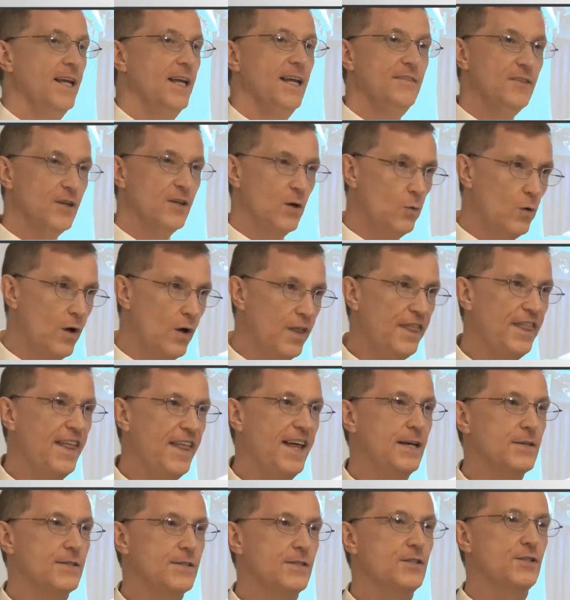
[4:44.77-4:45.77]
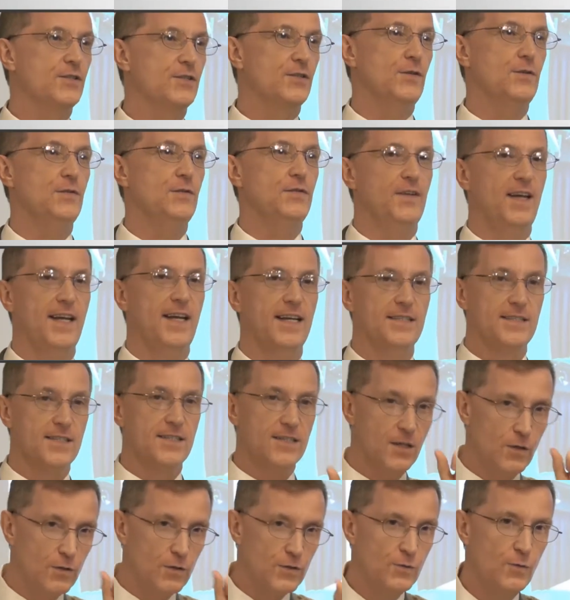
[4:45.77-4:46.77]
If you've got 1,000 true fans,
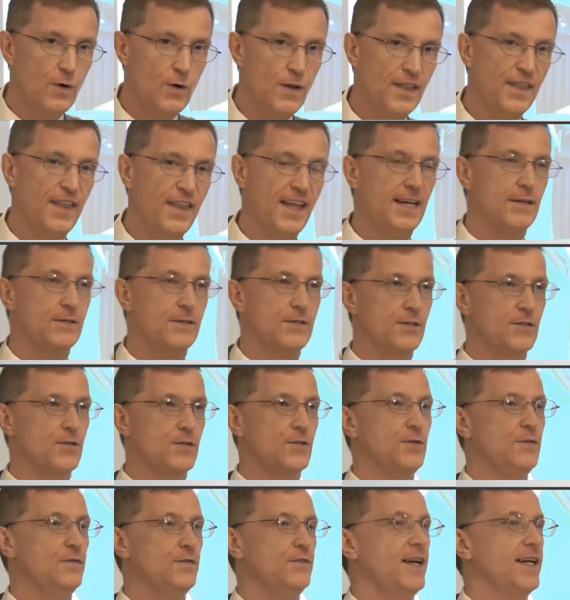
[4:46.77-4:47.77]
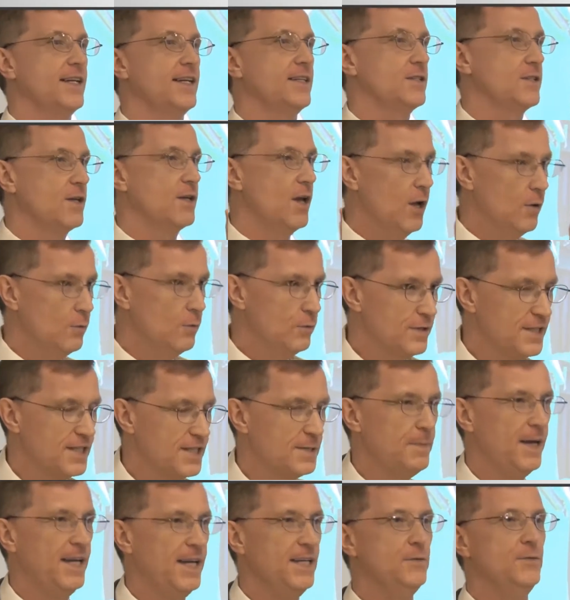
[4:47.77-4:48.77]
those 1,000 true fans will
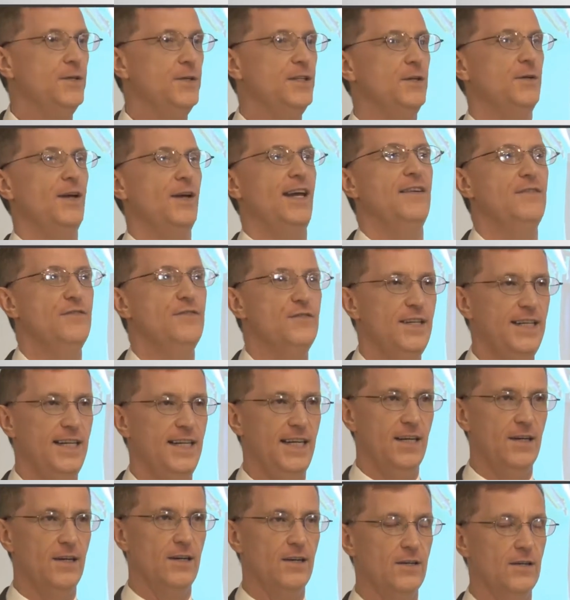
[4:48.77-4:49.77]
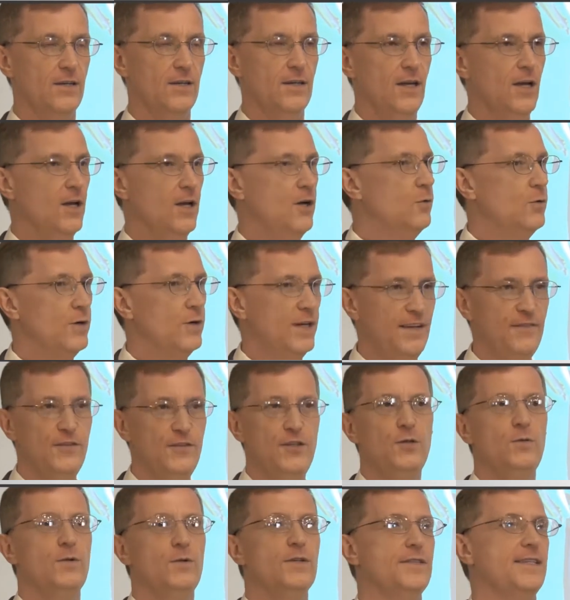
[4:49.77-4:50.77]
spend with you every year whatever
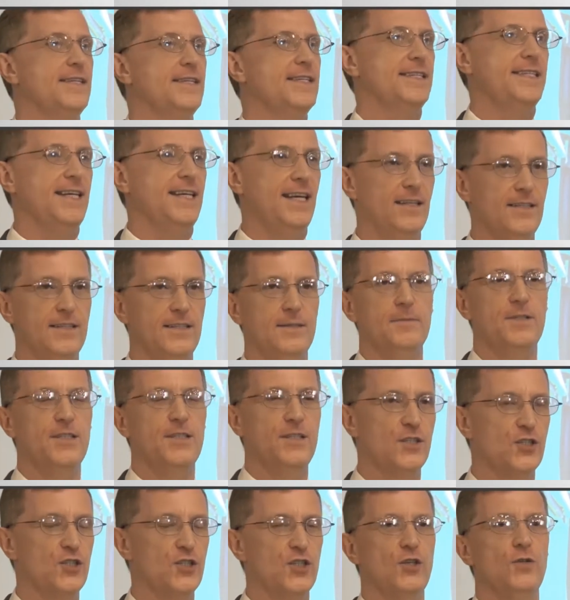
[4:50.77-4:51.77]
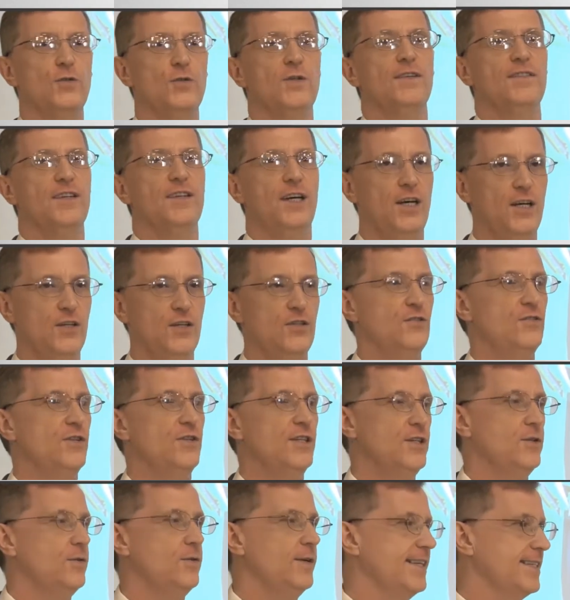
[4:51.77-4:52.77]
you want to sell them to the tune of
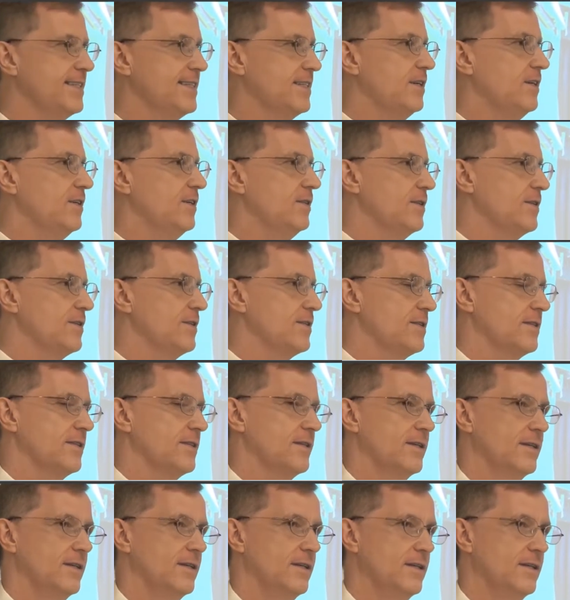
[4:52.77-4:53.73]
$100 US.